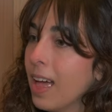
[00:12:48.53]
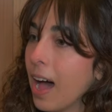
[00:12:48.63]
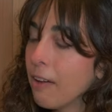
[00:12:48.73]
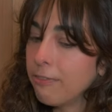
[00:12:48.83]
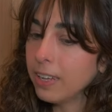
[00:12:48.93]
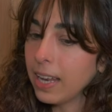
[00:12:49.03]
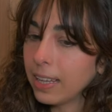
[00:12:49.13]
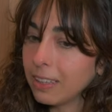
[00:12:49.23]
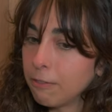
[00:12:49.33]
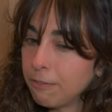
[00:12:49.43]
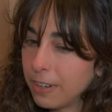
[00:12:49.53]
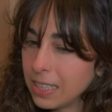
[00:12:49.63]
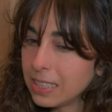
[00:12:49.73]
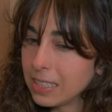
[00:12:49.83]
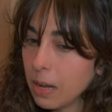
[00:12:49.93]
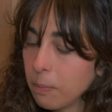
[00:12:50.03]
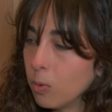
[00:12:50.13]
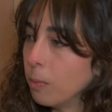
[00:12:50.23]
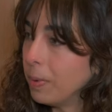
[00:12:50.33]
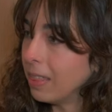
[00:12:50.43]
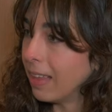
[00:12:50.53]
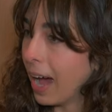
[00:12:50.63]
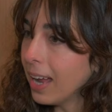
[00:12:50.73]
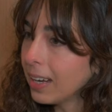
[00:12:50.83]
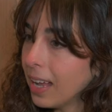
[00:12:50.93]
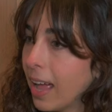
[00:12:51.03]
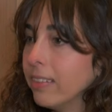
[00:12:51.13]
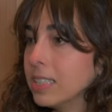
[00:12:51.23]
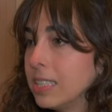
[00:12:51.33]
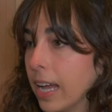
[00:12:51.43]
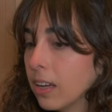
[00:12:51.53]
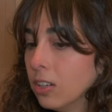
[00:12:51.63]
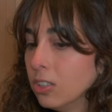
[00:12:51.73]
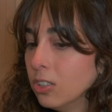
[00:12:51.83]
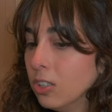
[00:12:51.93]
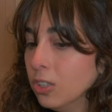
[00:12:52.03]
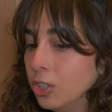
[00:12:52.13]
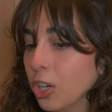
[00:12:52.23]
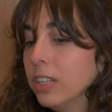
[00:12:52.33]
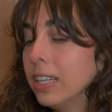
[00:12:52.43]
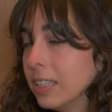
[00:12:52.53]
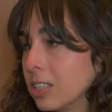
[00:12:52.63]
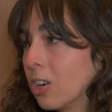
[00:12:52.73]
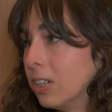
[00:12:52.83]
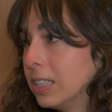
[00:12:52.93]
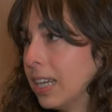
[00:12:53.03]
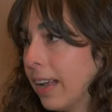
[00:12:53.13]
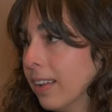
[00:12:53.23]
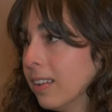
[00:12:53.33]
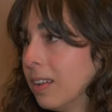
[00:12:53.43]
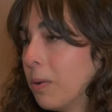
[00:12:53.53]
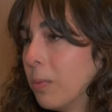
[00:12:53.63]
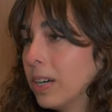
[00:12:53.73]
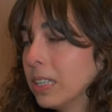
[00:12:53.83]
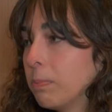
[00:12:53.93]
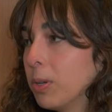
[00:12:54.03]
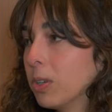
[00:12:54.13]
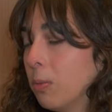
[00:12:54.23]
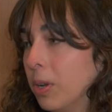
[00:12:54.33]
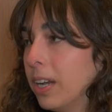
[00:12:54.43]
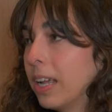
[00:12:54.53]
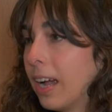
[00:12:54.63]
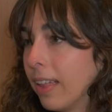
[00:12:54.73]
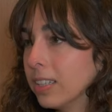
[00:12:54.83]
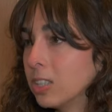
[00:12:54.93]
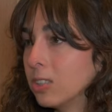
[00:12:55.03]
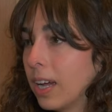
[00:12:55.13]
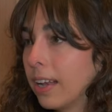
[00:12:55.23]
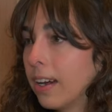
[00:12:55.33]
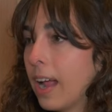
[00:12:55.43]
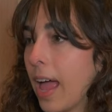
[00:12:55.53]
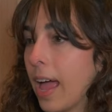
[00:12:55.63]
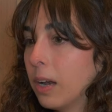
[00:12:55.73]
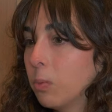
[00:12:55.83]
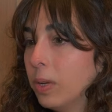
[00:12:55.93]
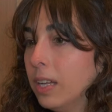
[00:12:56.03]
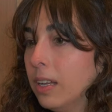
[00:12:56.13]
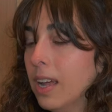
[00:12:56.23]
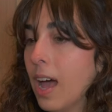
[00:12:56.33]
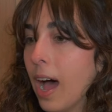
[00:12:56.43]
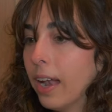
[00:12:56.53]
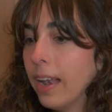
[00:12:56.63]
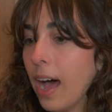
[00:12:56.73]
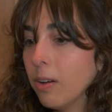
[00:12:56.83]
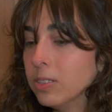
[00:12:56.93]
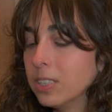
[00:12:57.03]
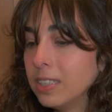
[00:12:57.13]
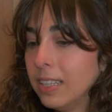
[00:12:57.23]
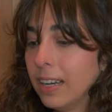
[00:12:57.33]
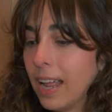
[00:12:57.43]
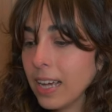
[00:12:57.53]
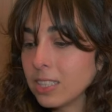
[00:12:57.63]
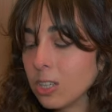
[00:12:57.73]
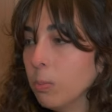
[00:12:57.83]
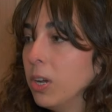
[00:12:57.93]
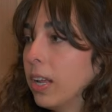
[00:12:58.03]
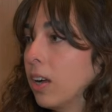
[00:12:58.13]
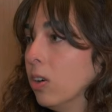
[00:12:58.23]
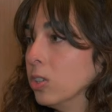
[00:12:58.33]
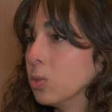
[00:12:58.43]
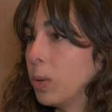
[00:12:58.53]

I feel like the first step would be that, and the second, join the Discord channel where the community gathers together and we announce the next community calls.